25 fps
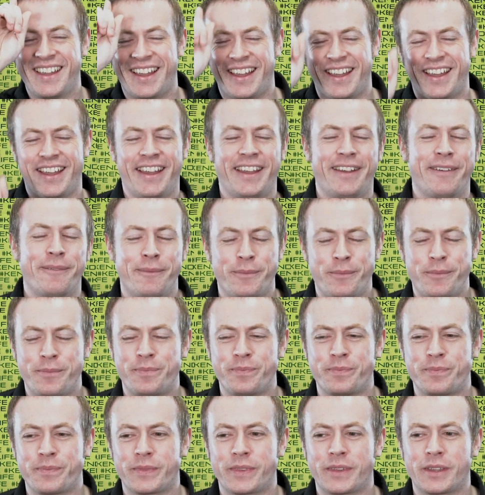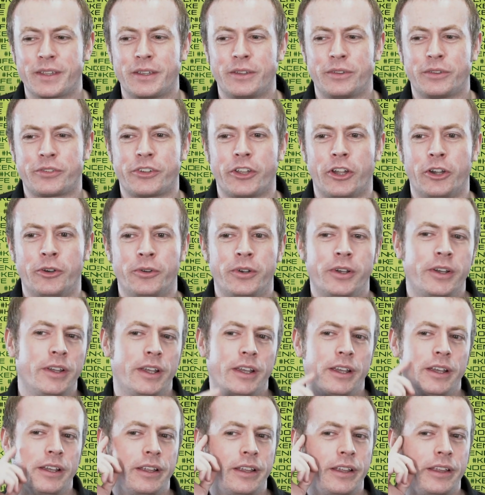Um, so
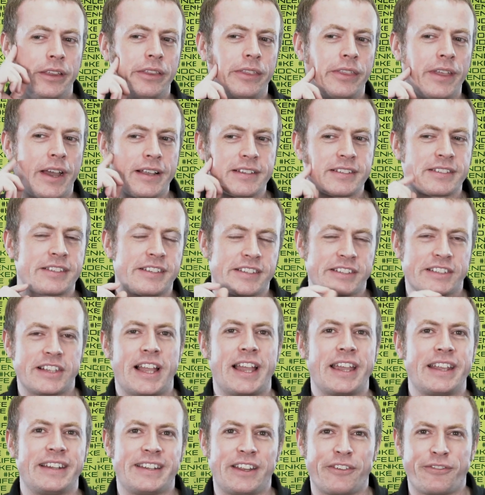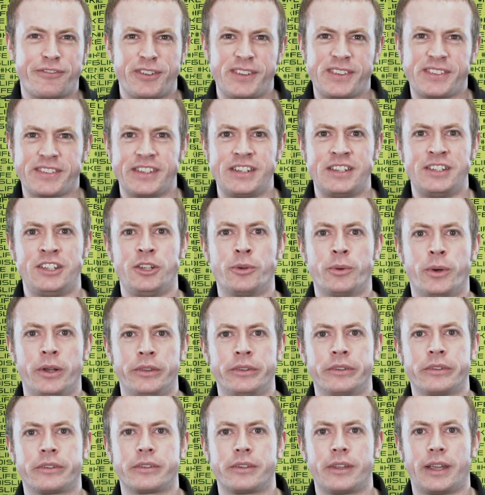that's the slight difference in
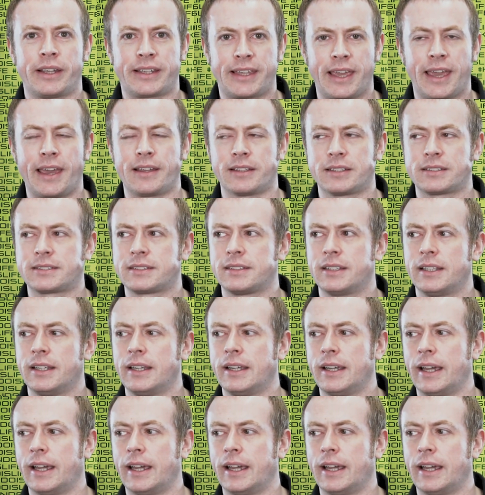nuance, I guess.